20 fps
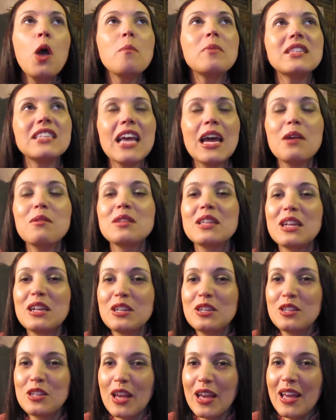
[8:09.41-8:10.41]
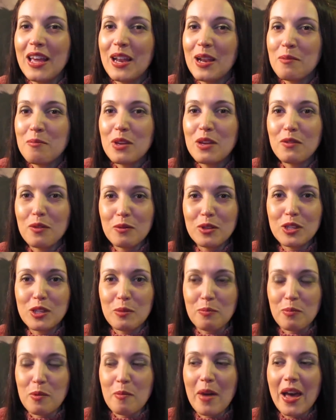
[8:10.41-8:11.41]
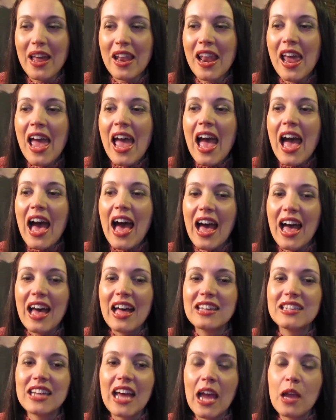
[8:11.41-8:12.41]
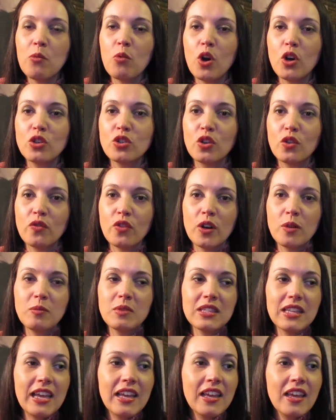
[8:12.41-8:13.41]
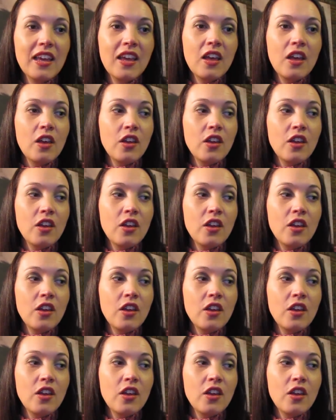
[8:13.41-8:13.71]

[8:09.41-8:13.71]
But say I was in a movie with Superman and I walked over and was like,